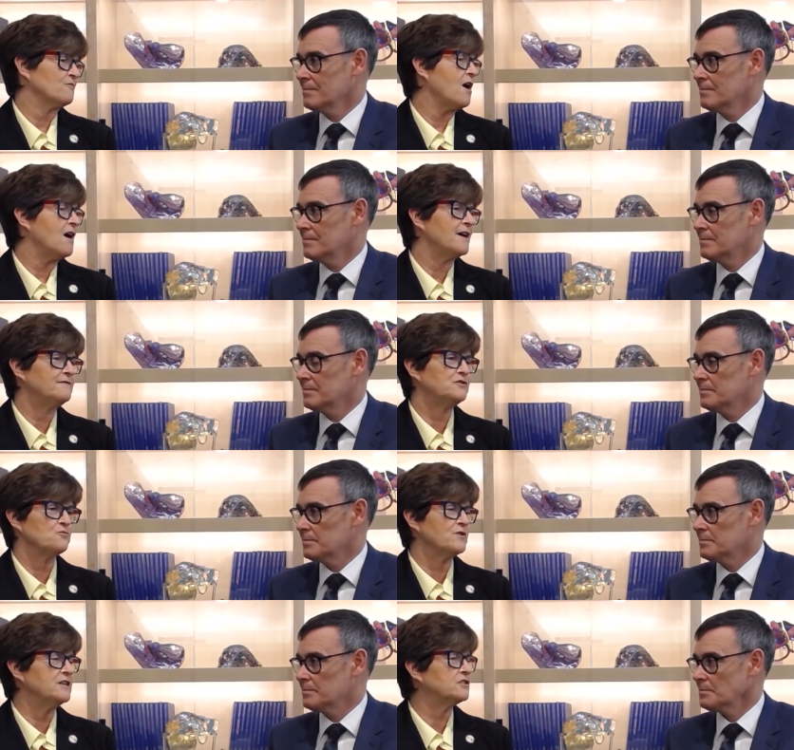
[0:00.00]
Speaker 1: thrive, do
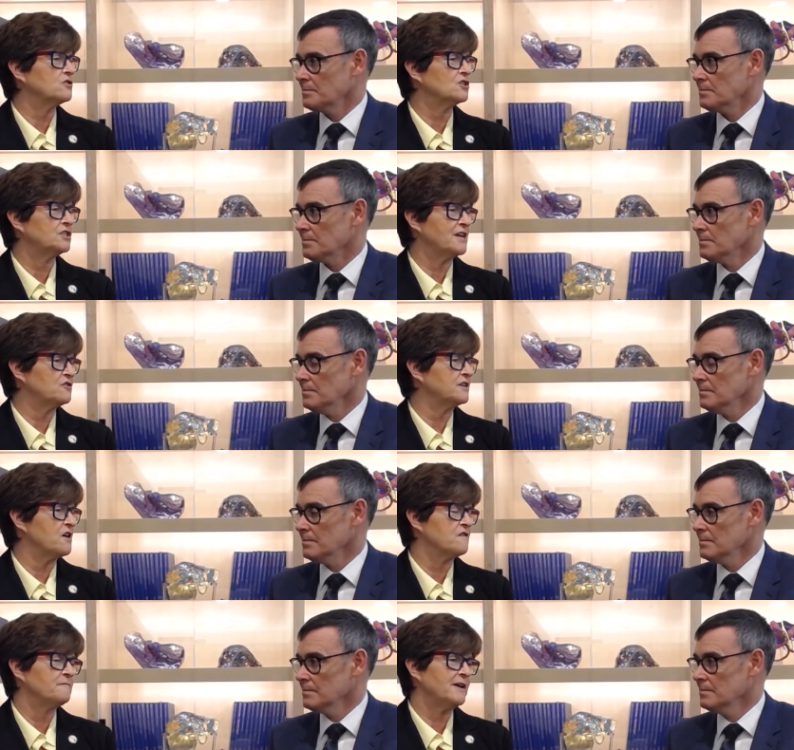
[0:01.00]
research, take good
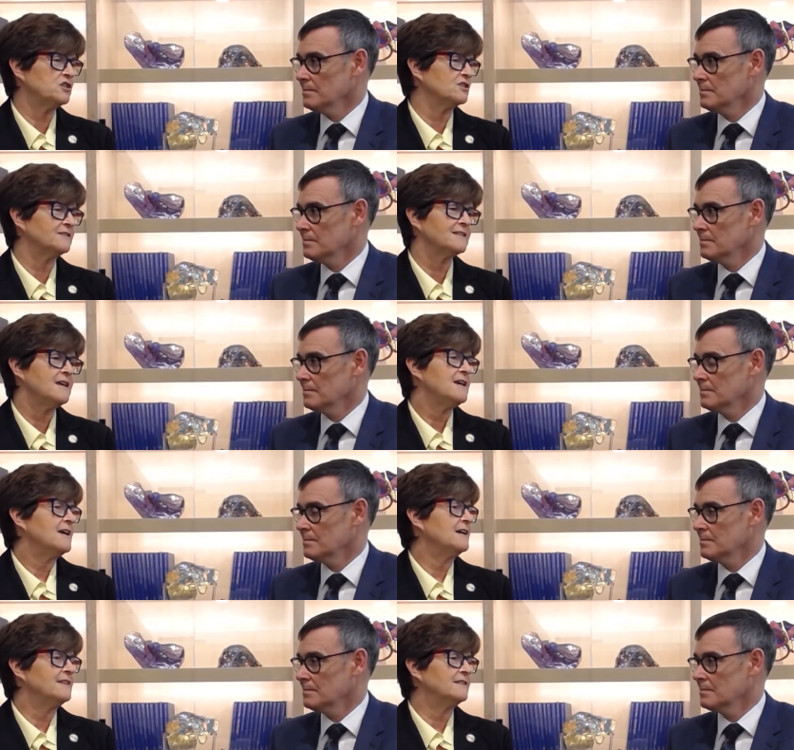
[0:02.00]
care of patients,
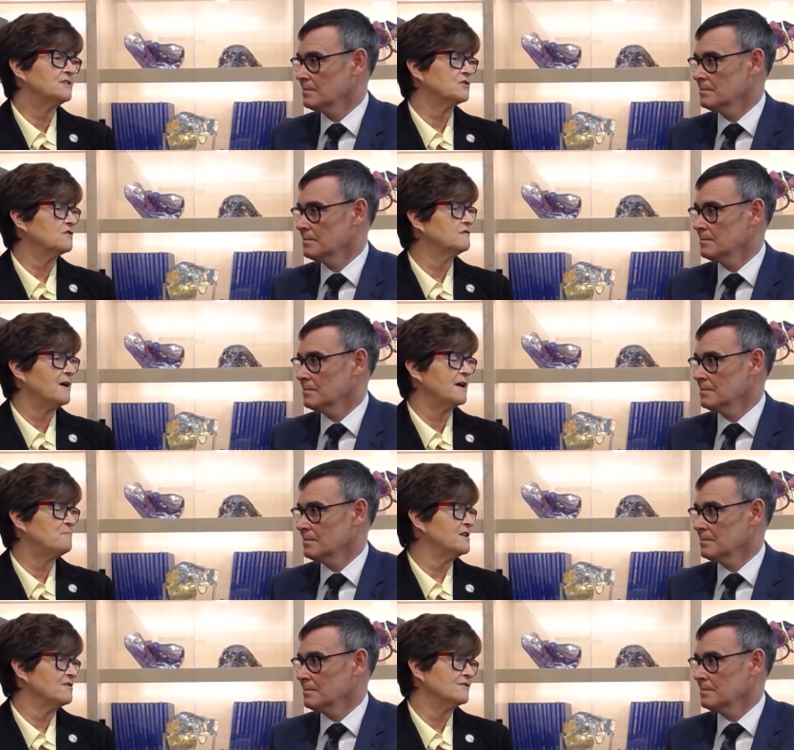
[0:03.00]
and then serve my
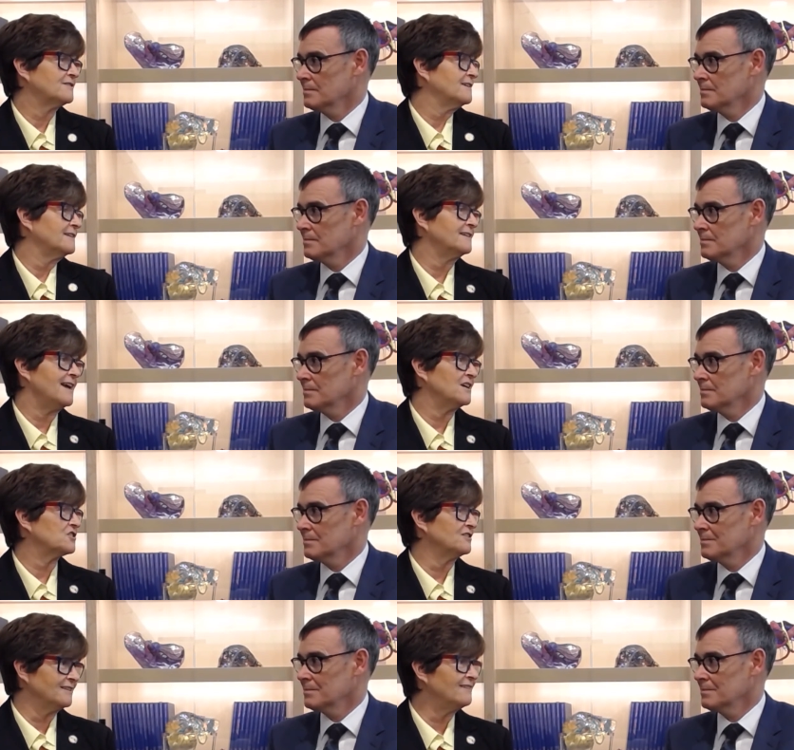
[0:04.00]
peers at a
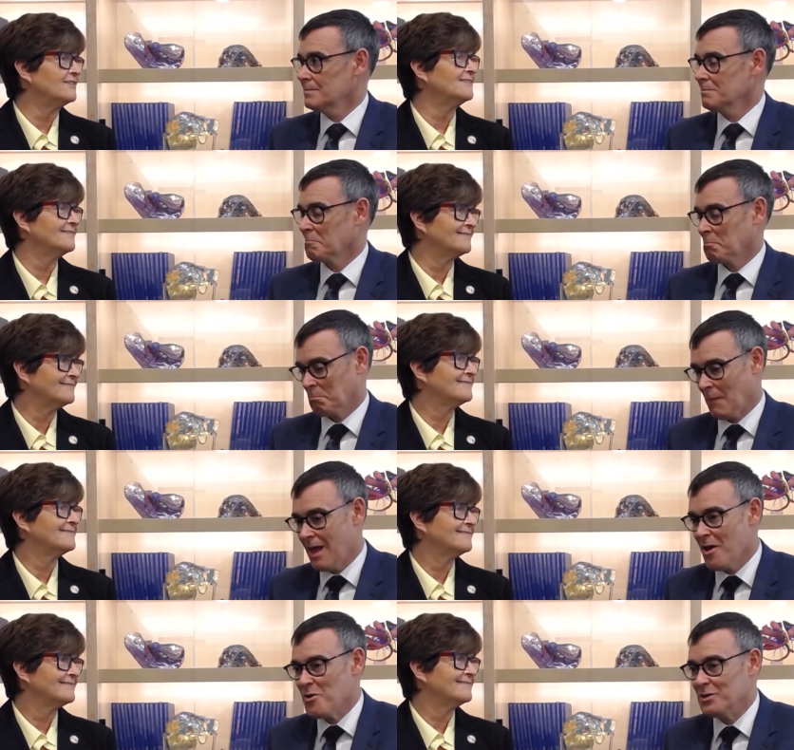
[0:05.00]
national level.
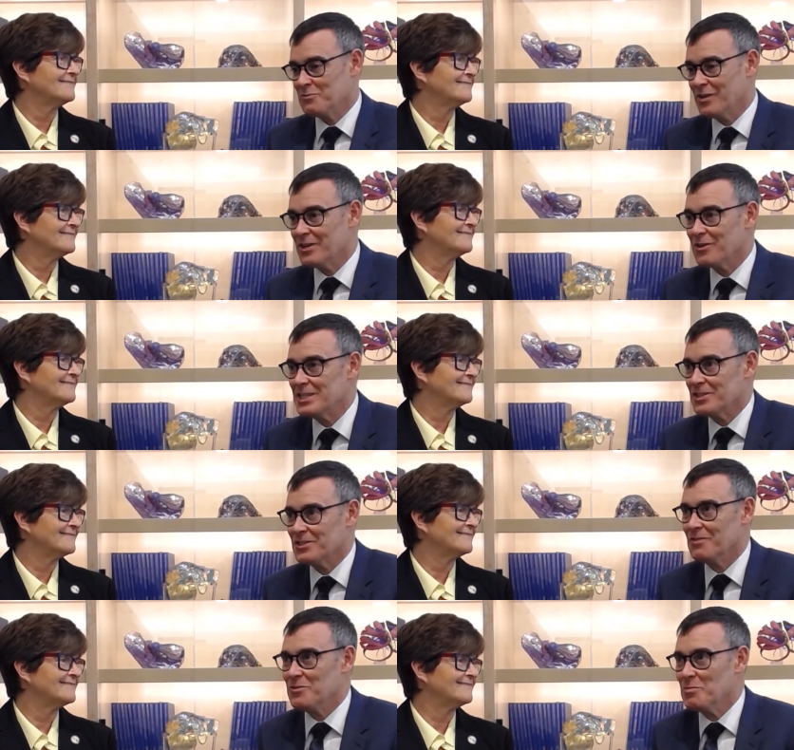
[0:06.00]
Speaker 2: That's very gracious
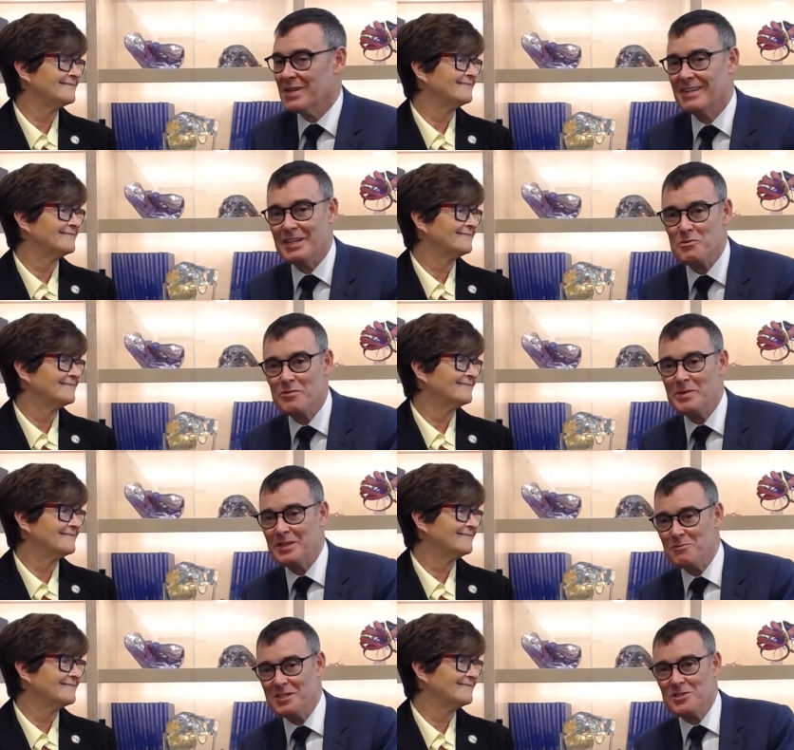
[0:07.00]
of you, but I think we've been
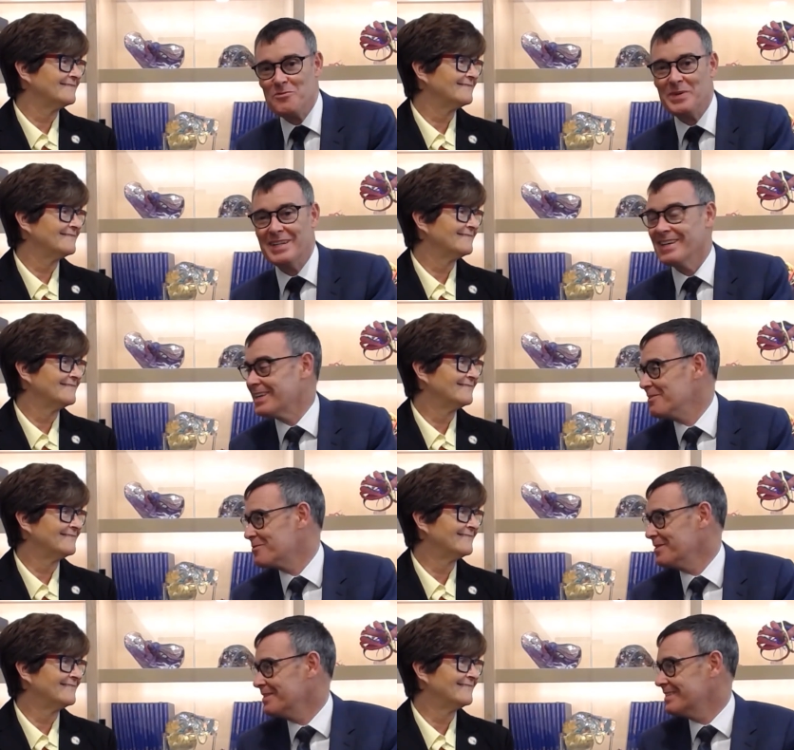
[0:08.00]
the ones who've been lucky
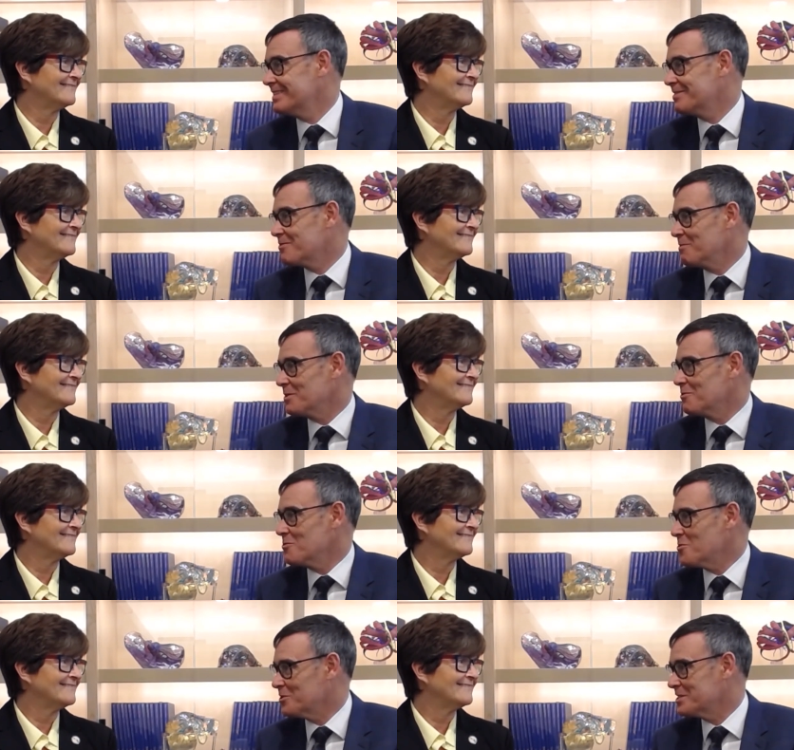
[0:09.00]
from, from the
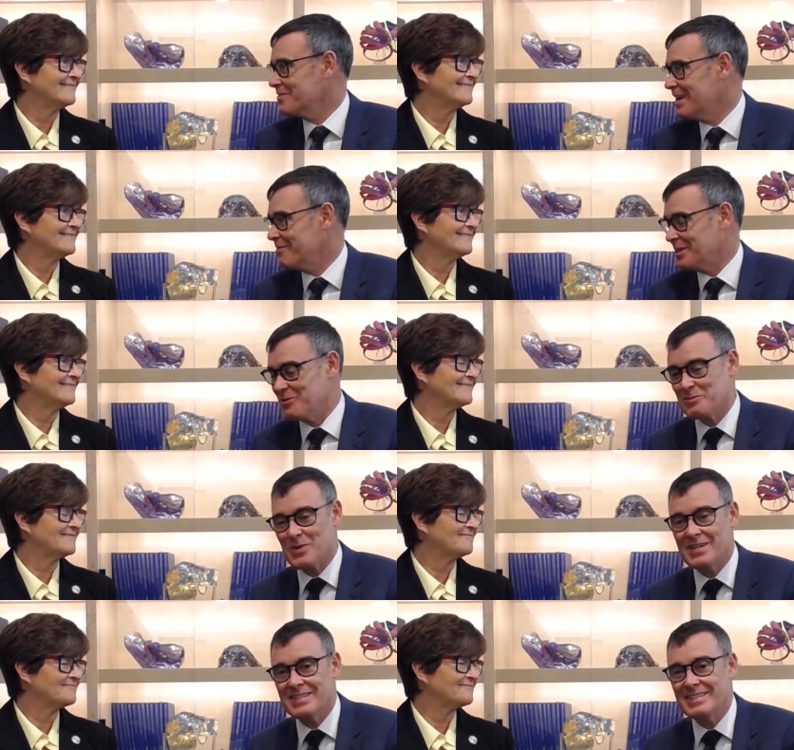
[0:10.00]
rewards of having you as
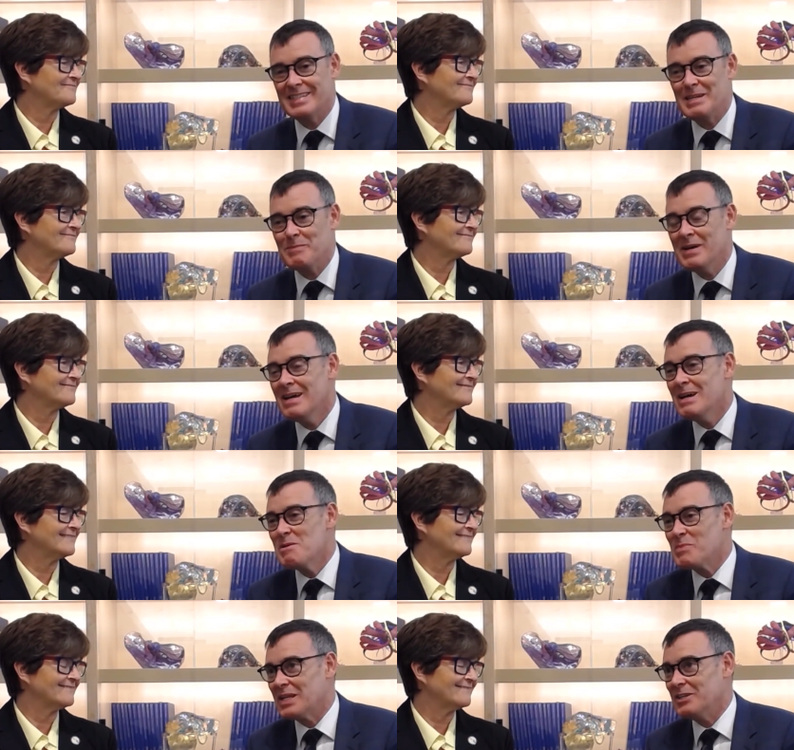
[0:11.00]
part of the team. But